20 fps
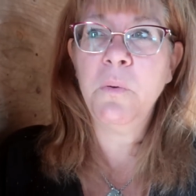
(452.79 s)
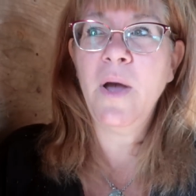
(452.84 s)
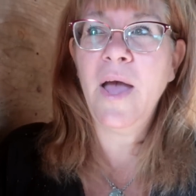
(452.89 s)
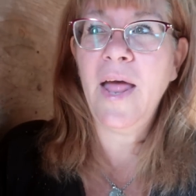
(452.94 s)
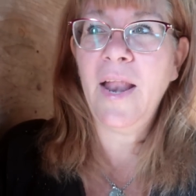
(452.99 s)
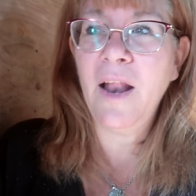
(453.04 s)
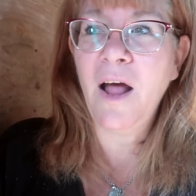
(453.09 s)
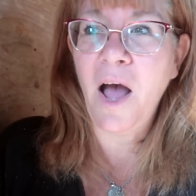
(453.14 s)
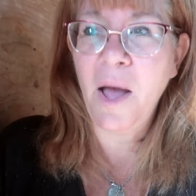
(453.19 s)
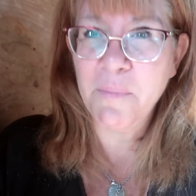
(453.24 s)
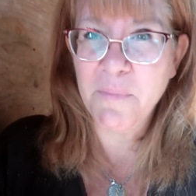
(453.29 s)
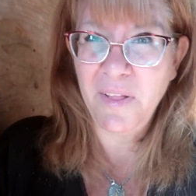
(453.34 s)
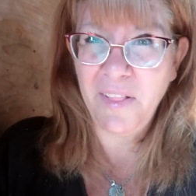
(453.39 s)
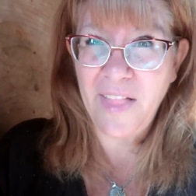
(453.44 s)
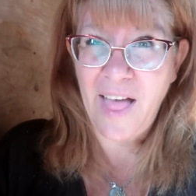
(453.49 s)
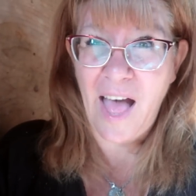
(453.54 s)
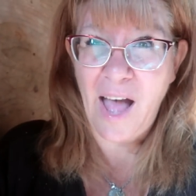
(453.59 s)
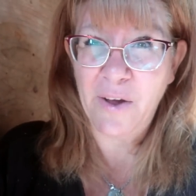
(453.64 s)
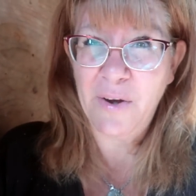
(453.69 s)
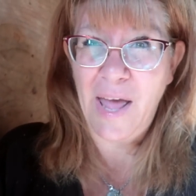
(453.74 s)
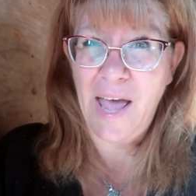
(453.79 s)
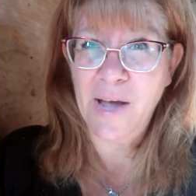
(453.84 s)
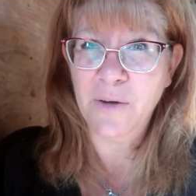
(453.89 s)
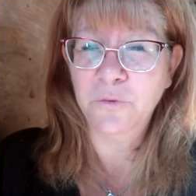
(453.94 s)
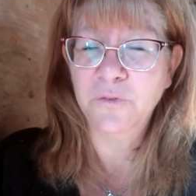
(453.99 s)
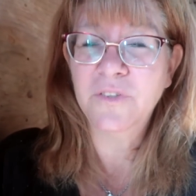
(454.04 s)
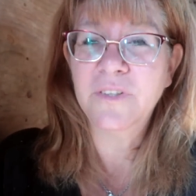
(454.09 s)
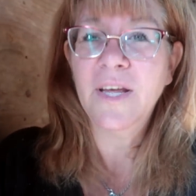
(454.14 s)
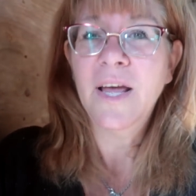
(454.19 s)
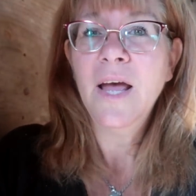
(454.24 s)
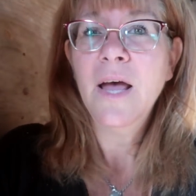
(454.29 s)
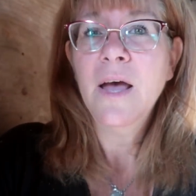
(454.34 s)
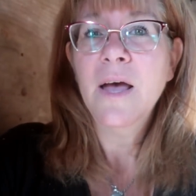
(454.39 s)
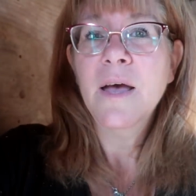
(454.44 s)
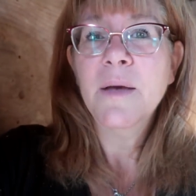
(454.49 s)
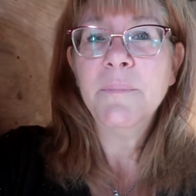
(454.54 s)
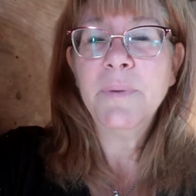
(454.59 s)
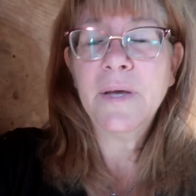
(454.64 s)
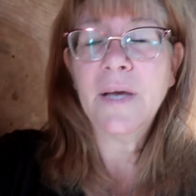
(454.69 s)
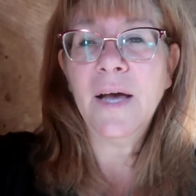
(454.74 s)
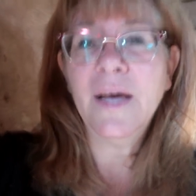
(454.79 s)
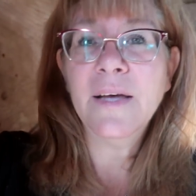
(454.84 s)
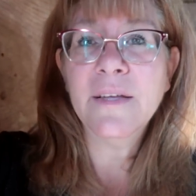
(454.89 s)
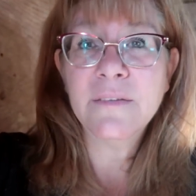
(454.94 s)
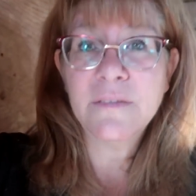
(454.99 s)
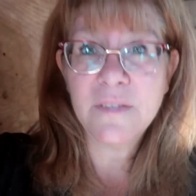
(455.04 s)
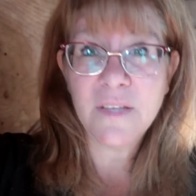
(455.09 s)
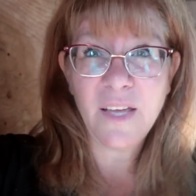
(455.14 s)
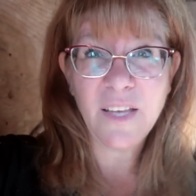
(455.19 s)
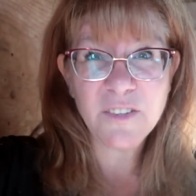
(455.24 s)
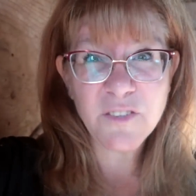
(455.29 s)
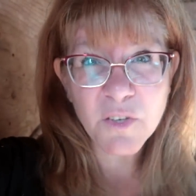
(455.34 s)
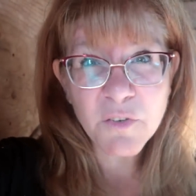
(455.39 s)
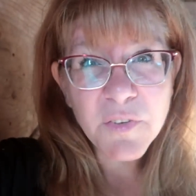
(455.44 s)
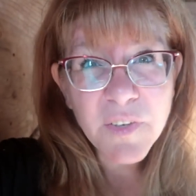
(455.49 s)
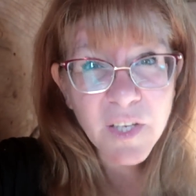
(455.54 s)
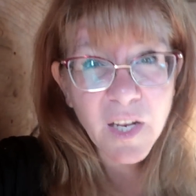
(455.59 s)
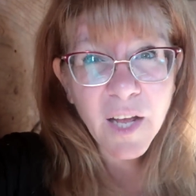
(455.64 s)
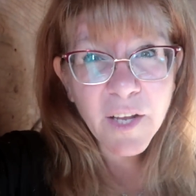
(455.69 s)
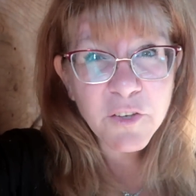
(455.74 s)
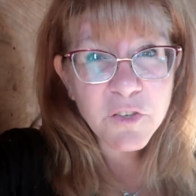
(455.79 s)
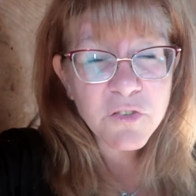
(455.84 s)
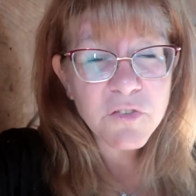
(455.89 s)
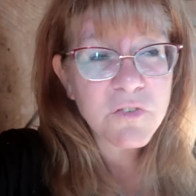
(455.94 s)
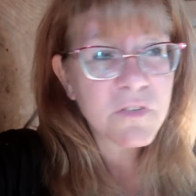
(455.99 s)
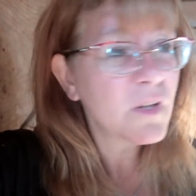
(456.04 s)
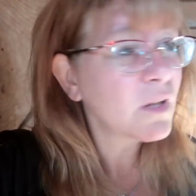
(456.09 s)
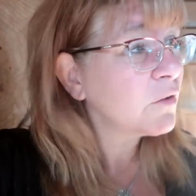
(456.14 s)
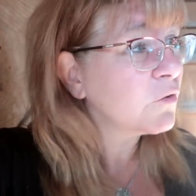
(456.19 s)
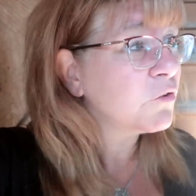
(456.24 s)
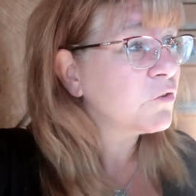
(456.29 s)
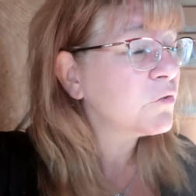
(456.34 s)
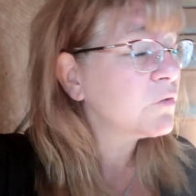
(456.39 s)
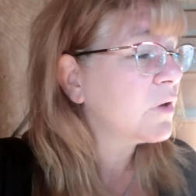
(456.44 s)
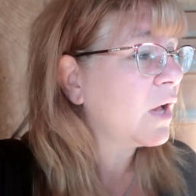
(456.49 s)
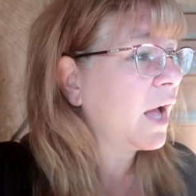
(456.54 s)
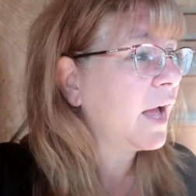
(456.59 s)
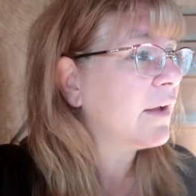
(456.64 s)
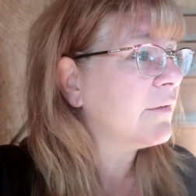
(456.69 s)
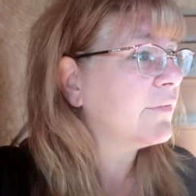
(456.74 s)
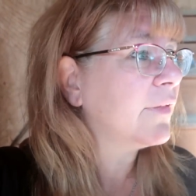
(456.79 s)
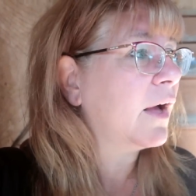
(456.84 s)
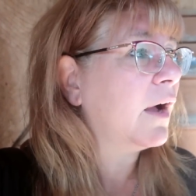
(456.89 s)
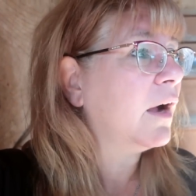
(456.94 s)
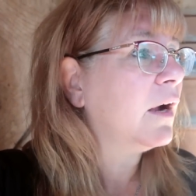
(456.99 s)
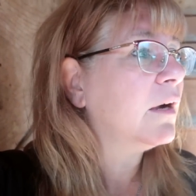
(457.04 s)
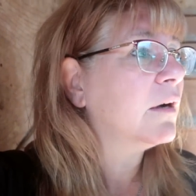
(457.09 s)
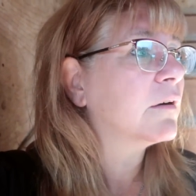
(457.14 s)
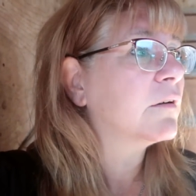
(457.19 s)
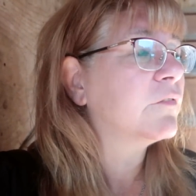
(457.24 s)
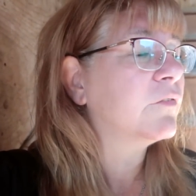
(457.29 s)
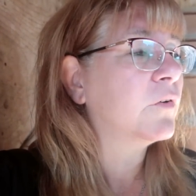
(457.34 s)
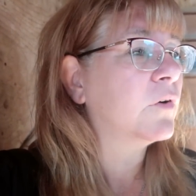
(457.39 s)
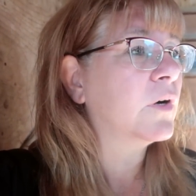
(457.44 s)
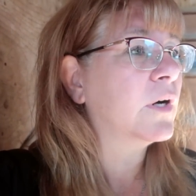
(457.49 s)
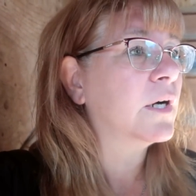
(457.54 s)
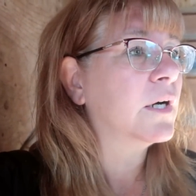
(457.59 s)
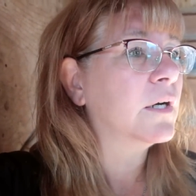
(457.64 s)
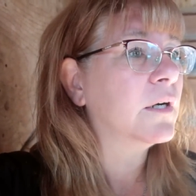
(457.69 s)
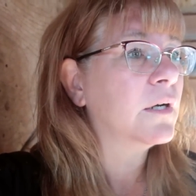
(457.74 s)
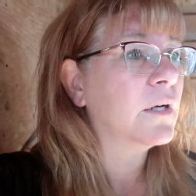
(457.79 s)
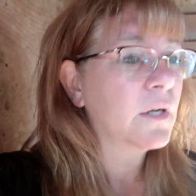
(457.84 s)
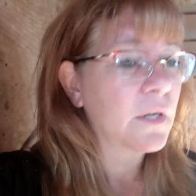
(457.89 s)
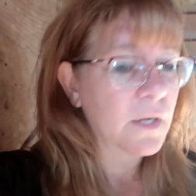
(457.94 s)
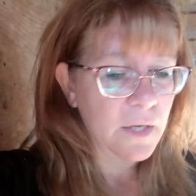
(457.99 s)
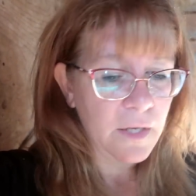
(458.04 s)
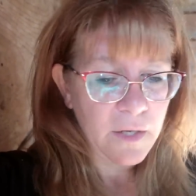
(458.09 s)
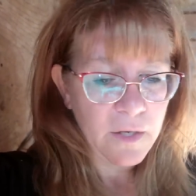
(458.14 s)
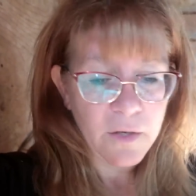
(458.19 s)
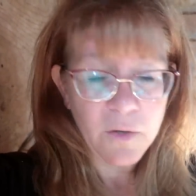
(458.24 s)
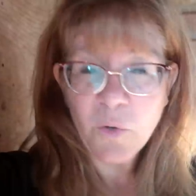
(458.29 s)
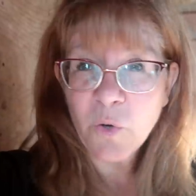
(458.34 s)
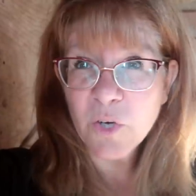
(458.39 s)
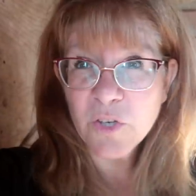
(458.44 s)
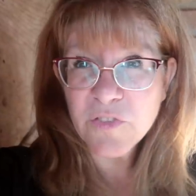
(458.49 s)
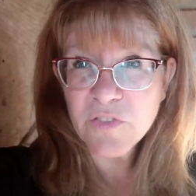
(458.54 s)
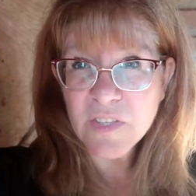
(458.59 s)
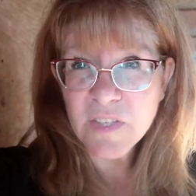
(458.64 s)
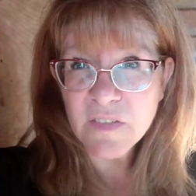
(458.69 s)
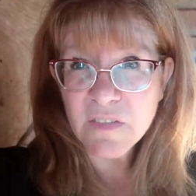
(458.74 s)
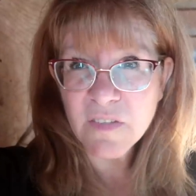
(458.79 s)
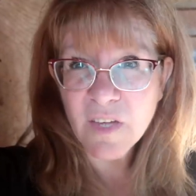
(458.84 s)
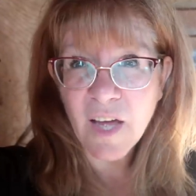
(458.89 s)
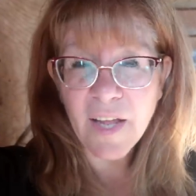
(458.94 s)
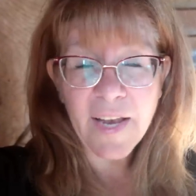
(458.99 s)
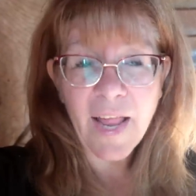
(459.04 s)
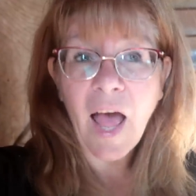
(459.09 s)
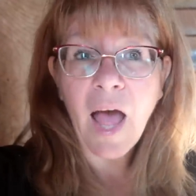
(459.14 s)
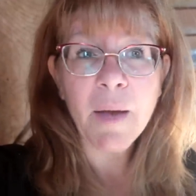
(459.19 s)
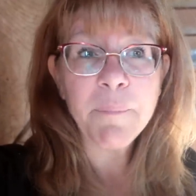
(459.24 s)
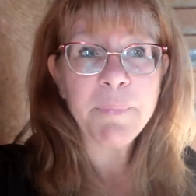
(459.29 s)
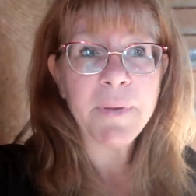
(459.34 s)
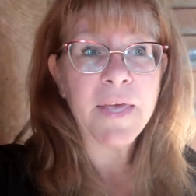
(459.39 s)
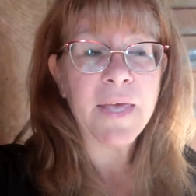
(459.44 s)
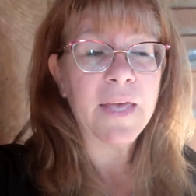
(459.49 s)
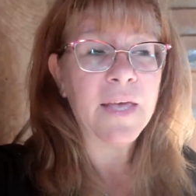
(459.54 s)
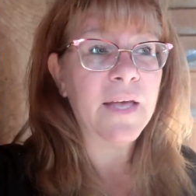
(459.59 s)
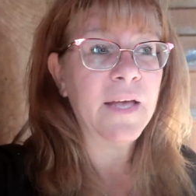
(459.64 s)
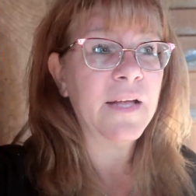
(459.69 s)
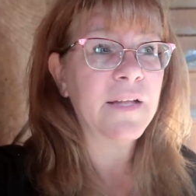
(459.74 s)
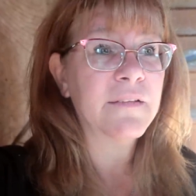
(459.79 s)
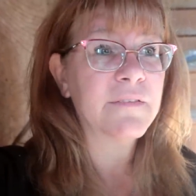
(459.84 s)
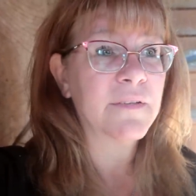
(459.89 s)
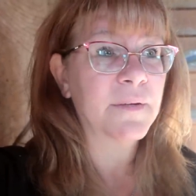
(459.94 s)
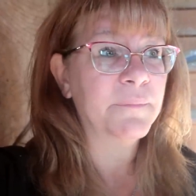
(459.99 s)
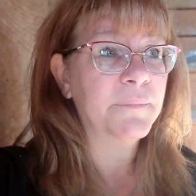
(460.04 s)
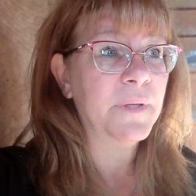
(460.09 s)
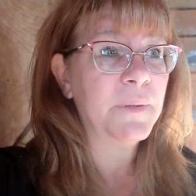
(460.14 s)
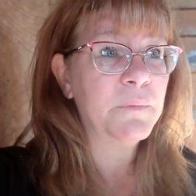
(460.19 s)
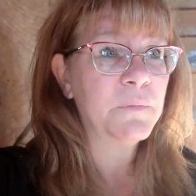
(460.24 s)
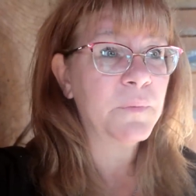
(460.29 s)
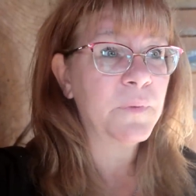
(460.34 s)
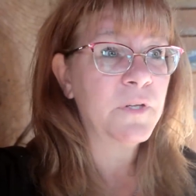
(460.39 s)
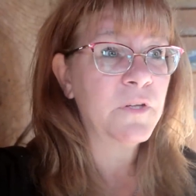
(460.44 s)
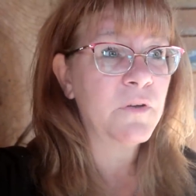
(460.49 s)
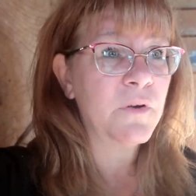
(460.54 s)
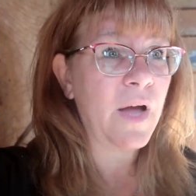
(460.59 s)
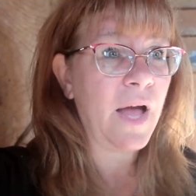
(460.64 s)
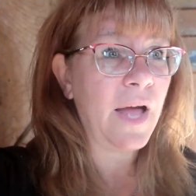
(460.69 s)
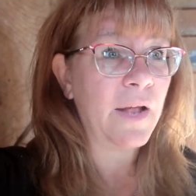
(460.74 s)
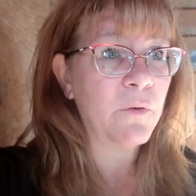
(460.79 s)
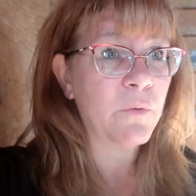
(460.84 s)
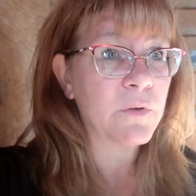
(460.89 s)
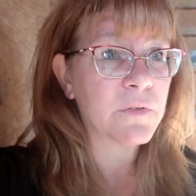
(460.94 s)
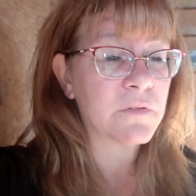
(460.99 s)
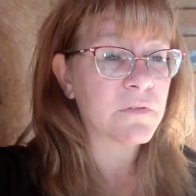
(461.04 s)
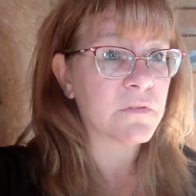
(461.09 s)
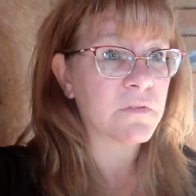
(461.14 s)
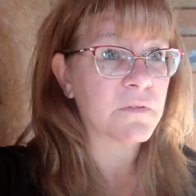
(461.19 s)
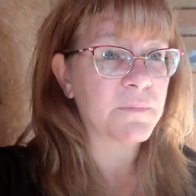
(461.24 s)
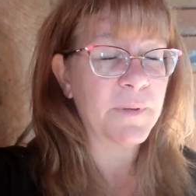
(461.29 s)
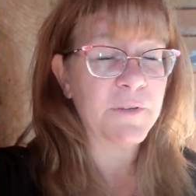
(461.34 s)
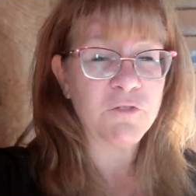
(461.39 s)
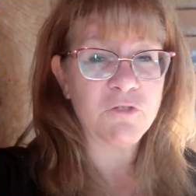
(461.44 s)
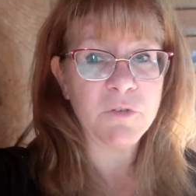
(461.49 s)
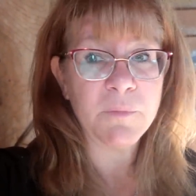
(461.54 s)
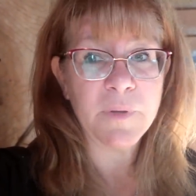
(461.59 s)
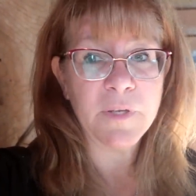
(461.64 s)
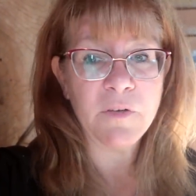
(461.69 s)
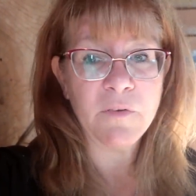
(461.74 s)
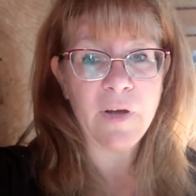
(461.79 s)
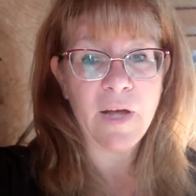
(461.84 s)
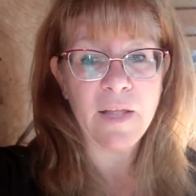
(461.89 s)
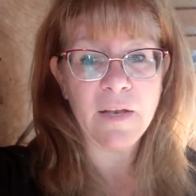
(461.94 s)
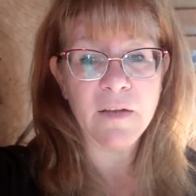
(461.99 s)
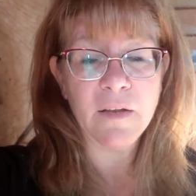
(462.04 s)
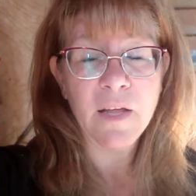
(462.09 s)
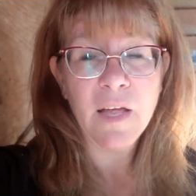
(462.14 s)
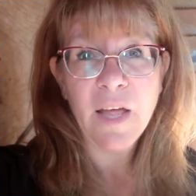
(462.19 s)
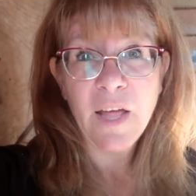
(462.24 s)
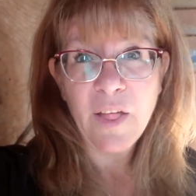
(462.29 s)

when I'm allowed out. Because Sylvia and I just do not have the heart for horses unhappy. And sometimes when you add horses, especially when you add